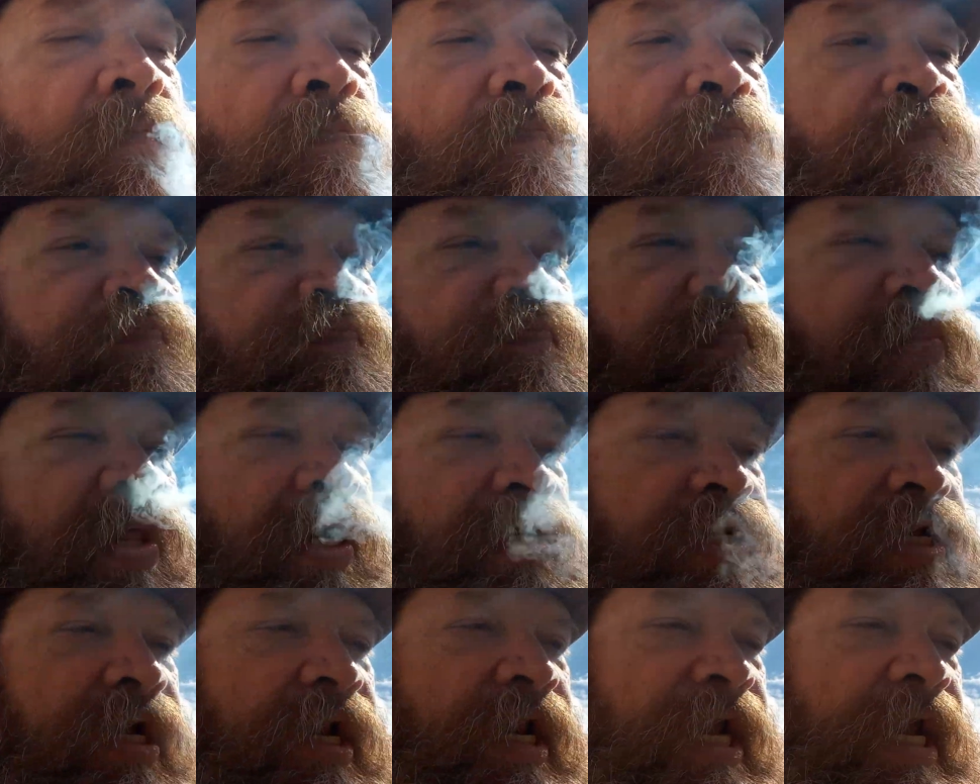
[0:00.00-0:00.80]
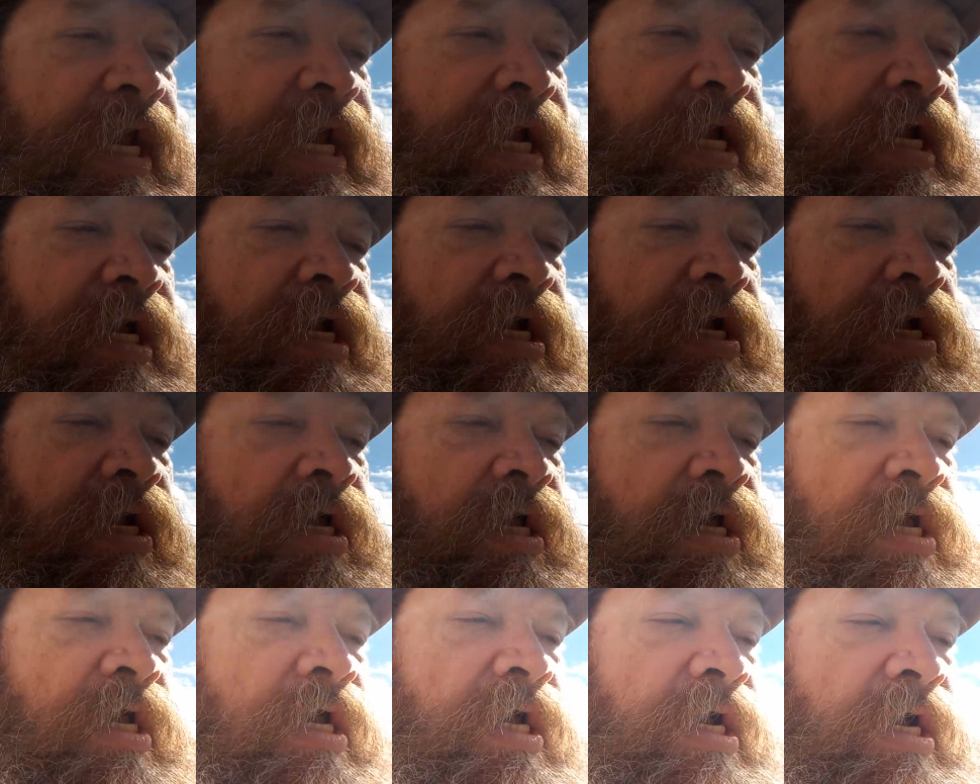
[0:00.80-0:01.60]
Today,
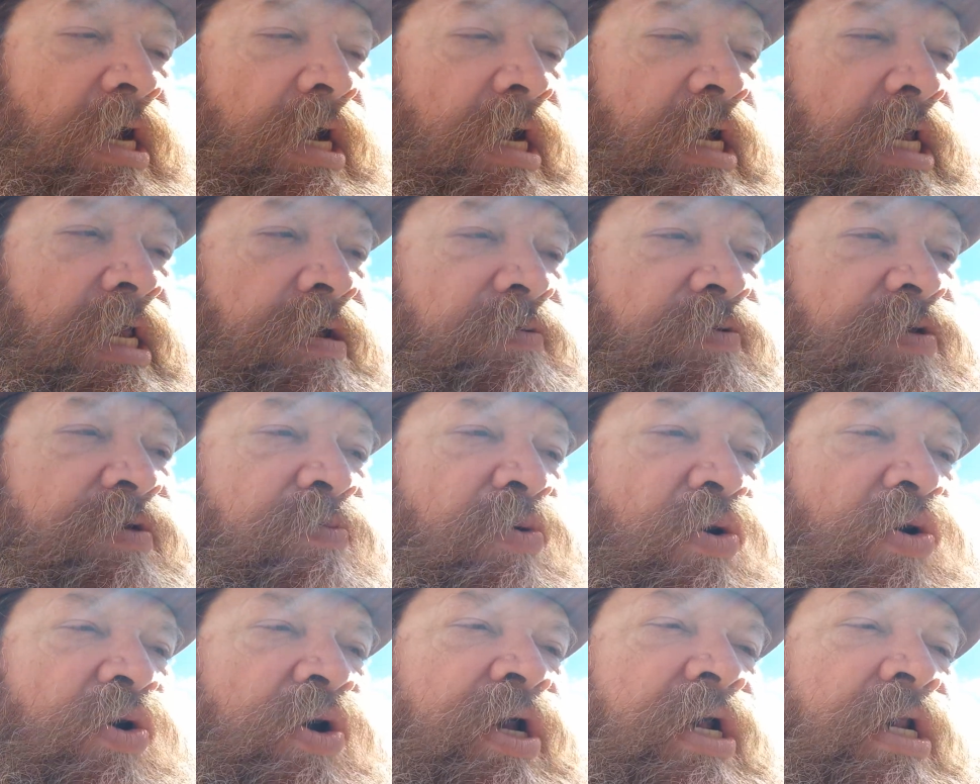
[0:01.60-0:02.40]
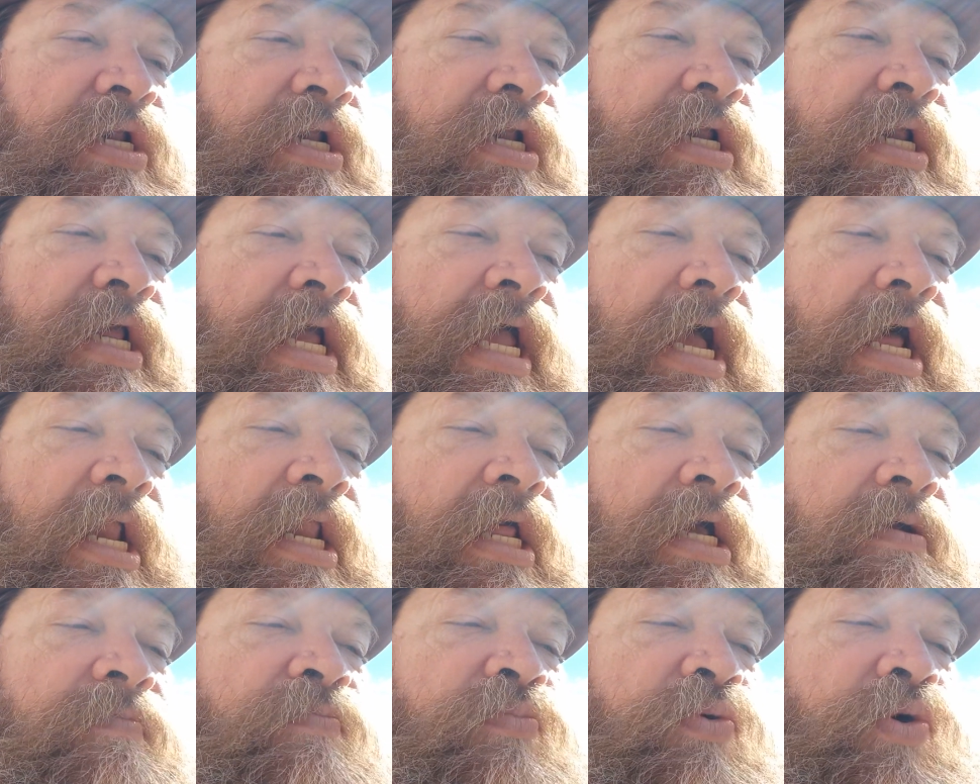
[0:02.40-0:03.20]
I am smoking an Alec
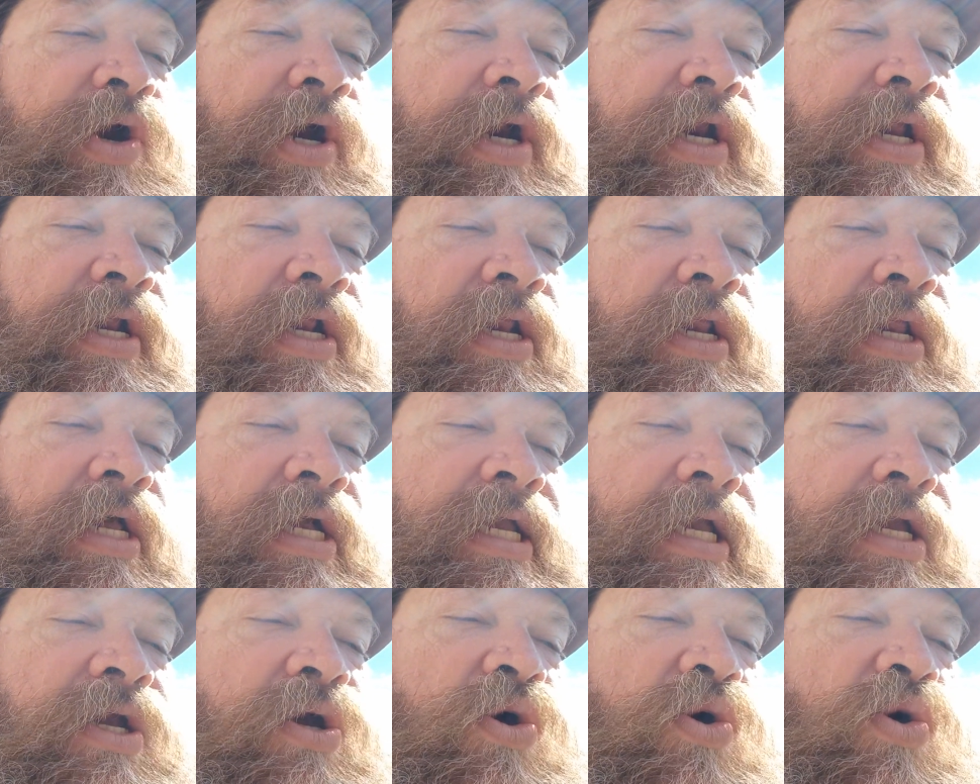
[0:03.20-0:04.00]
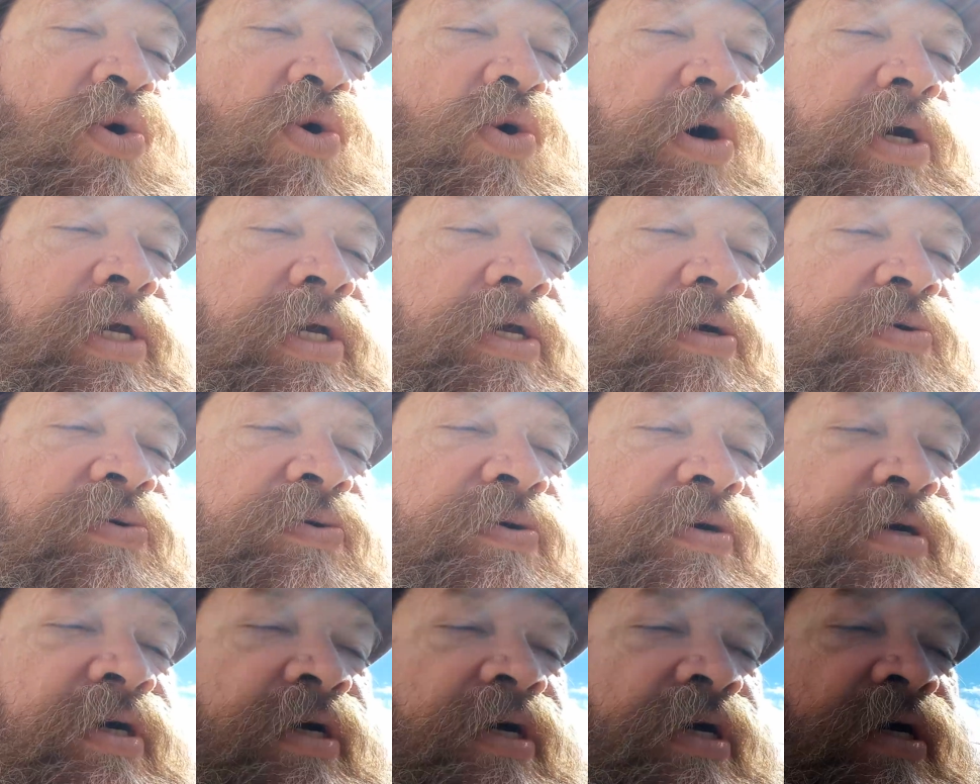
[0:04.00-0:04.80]
Bradley Koyu.
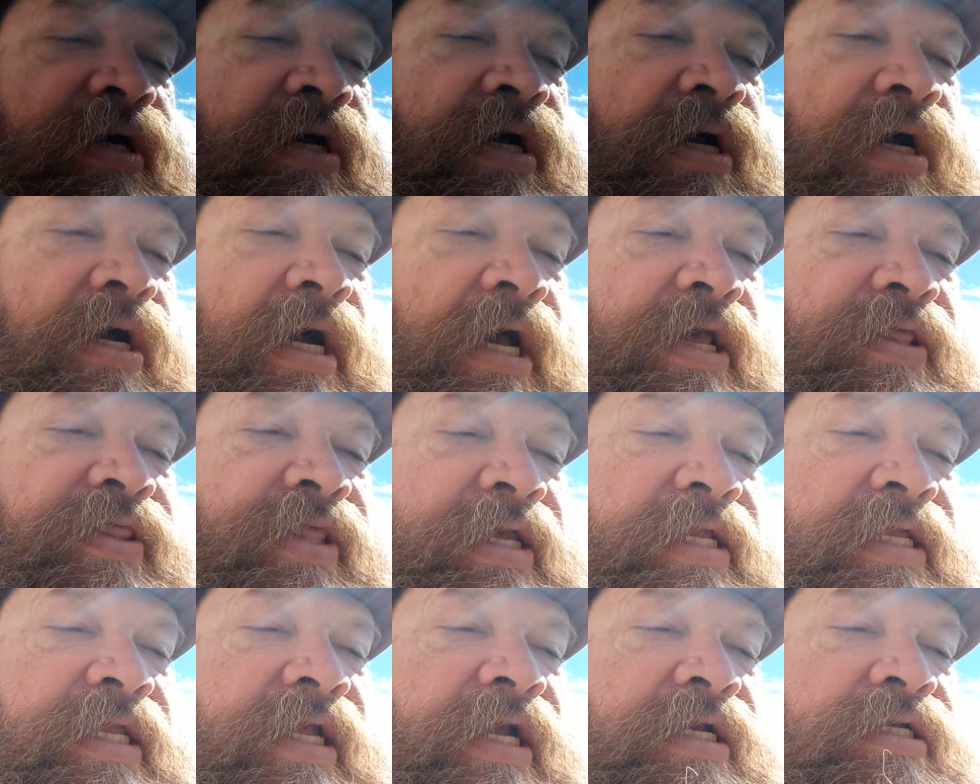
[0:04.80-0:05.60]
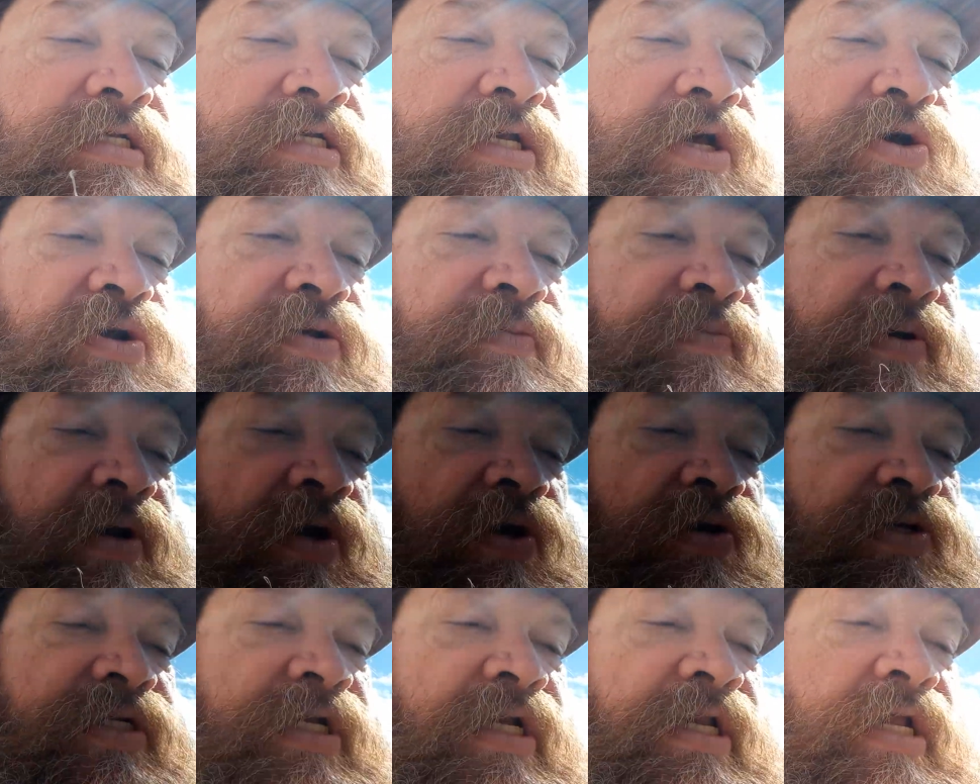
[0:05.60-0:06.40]
I think that's how you pronounce it.
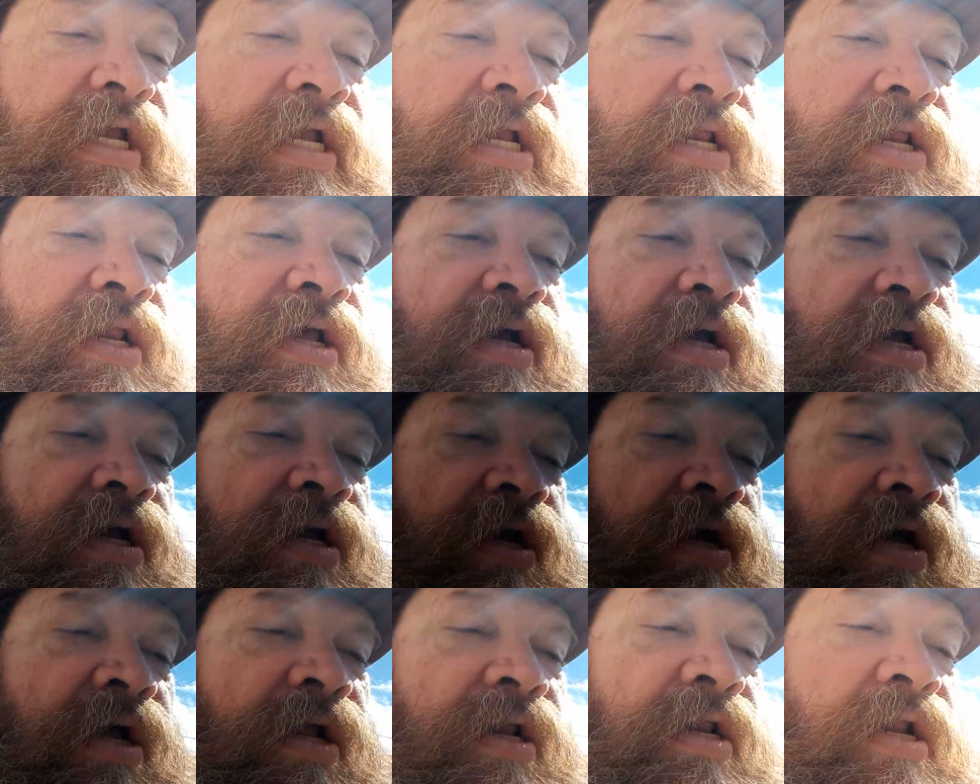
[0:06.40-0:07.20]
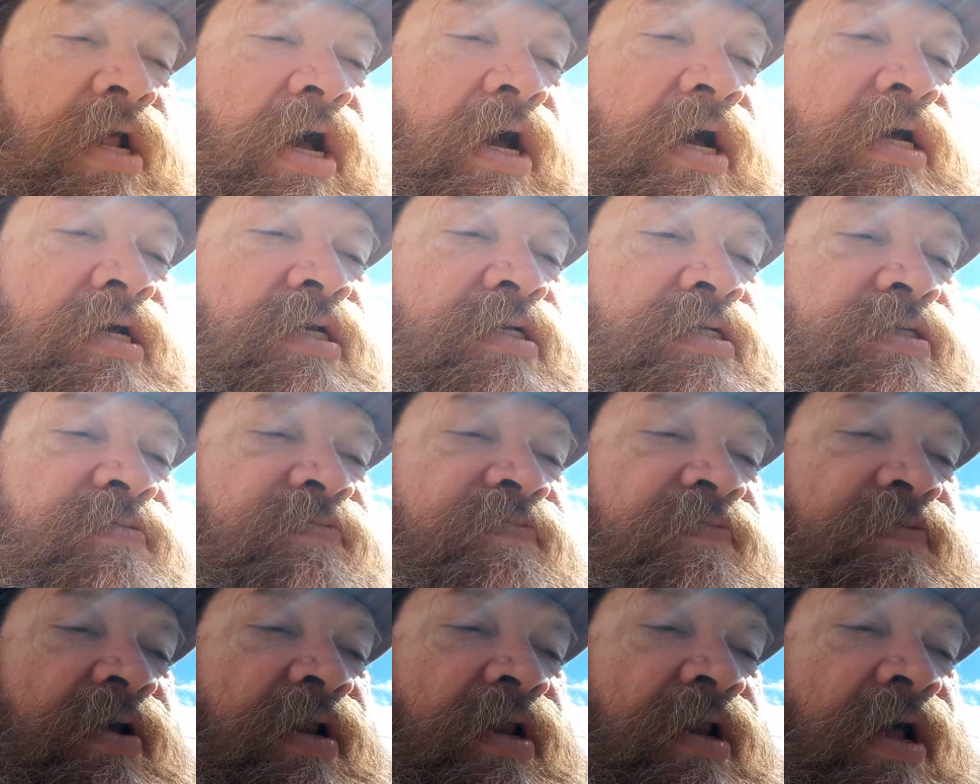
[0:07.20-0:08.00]
A La,
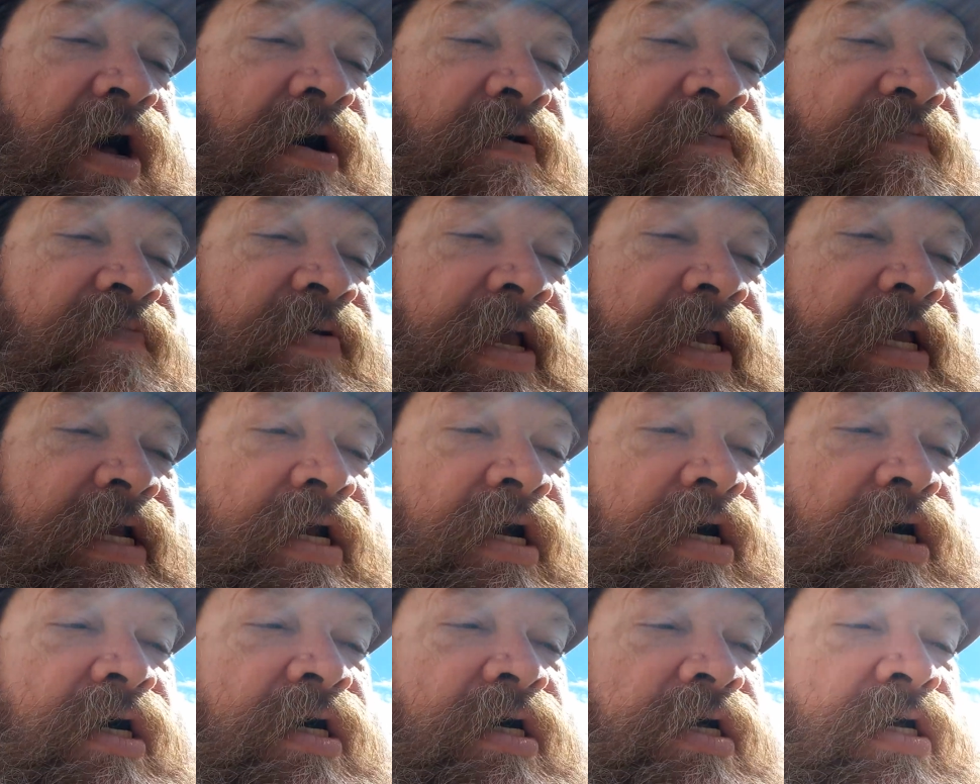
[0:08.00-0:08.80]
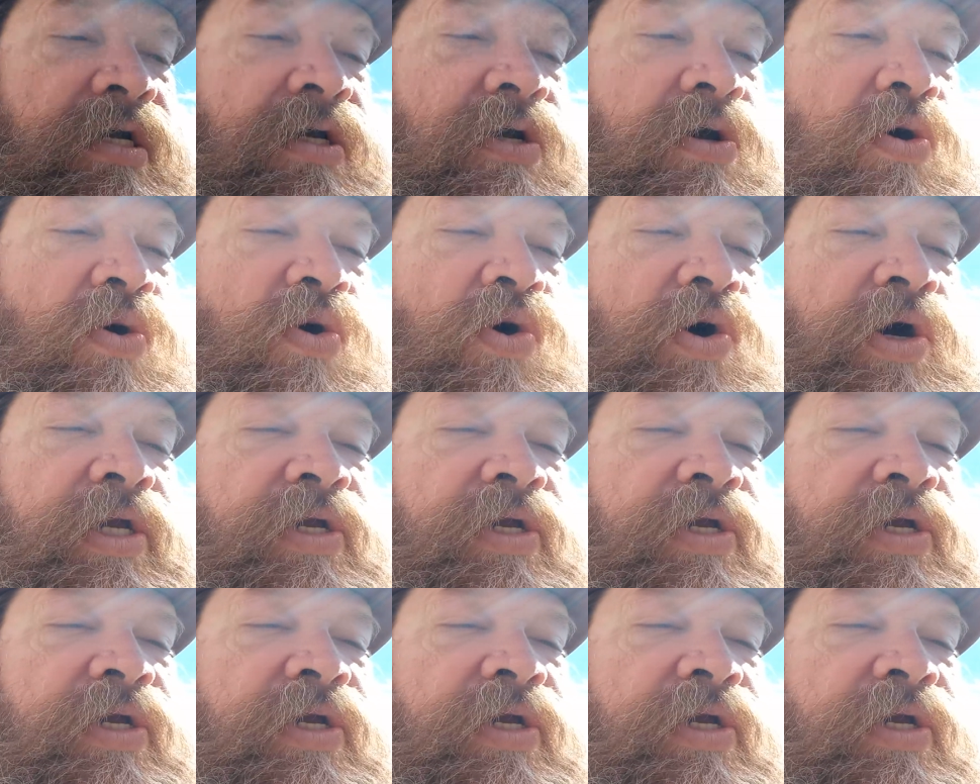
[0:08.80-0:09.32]
La Vega Koyu.